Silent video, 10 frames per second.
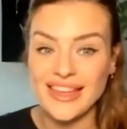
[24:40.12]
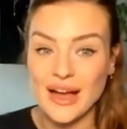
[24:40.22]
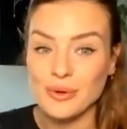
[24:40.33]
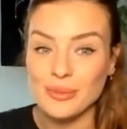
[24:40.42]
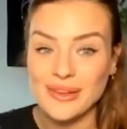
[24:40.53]

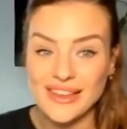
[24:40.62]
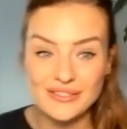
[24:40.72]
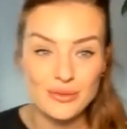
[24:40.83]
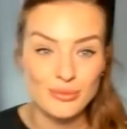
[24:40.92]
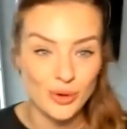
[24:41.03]
that will be
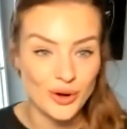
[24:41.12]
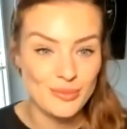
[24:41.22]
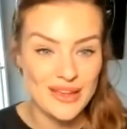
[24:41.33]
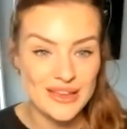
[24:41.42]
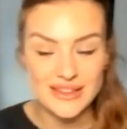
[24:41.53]
even more
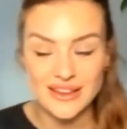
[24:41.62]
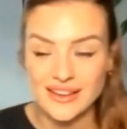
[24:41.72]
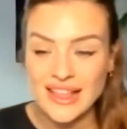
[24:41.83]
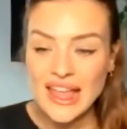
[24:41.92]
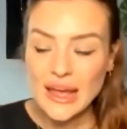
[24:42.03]
amazing.